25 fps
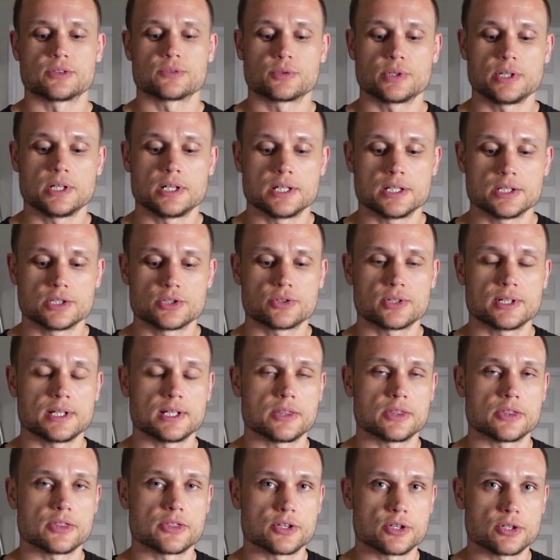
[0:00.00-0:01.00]

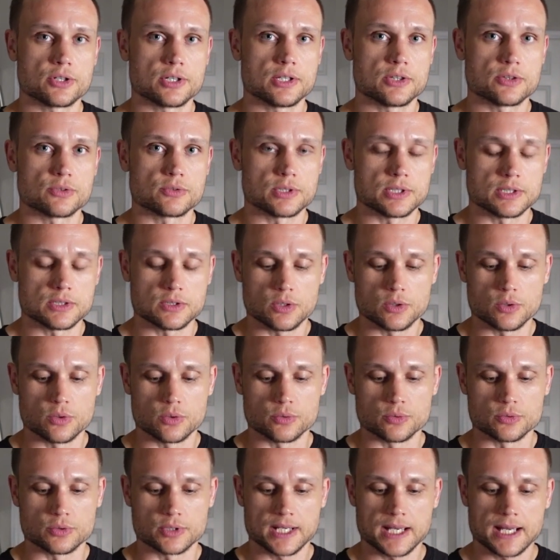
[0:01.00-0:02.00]
333
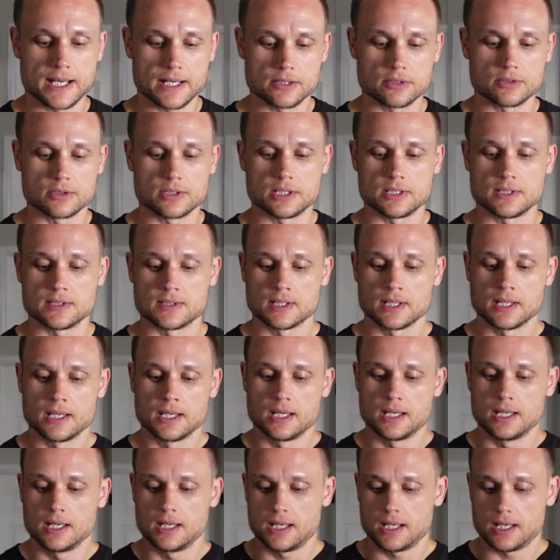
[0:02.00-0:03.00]
total calories,
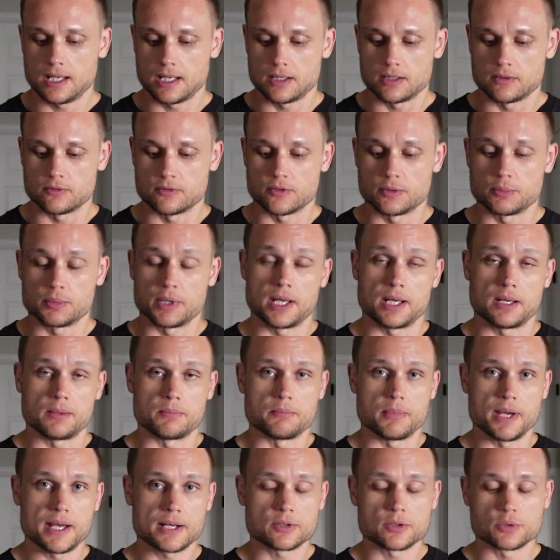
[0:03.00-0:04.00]
and from a
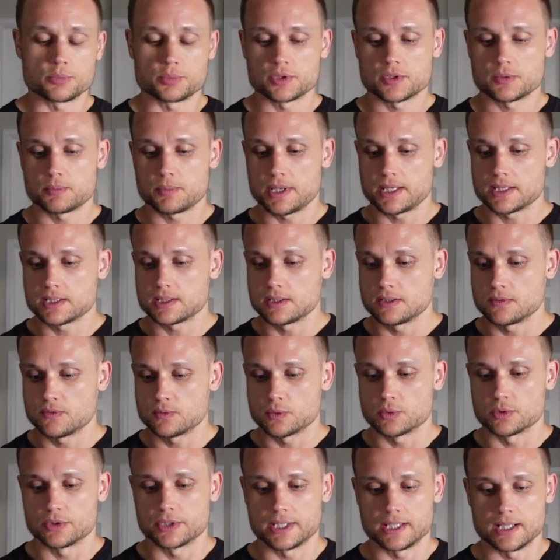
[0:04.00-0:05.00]
macro perspective,
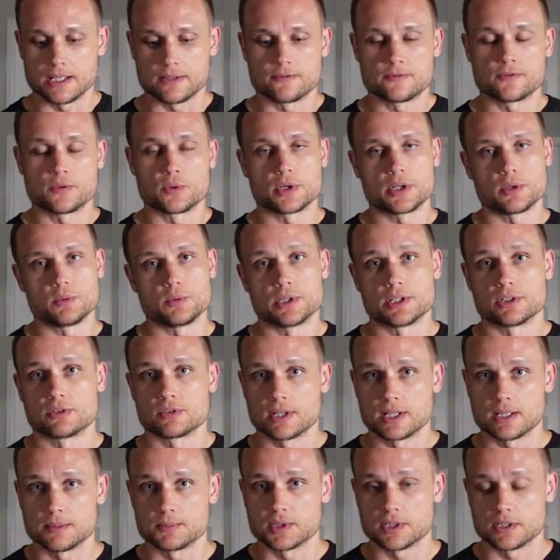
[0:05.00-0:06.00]
we're looking at 41
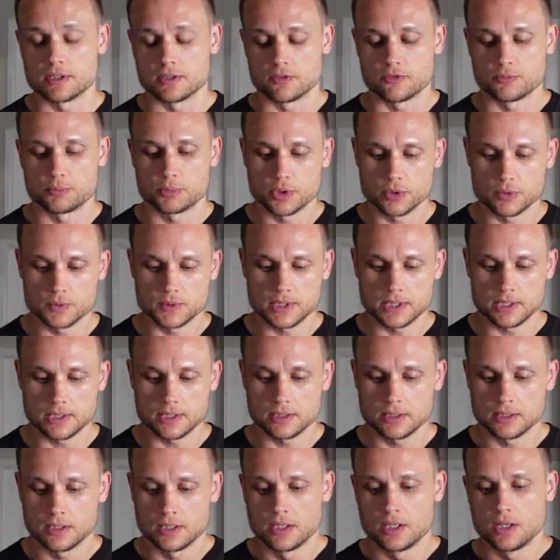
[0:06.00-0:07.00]
grams of
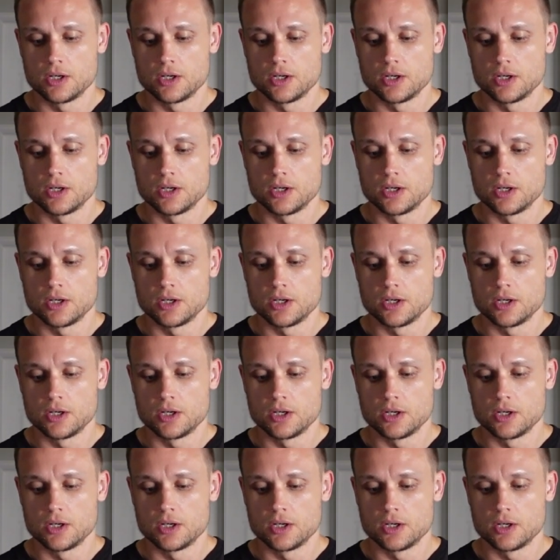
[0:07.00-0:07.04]
protein,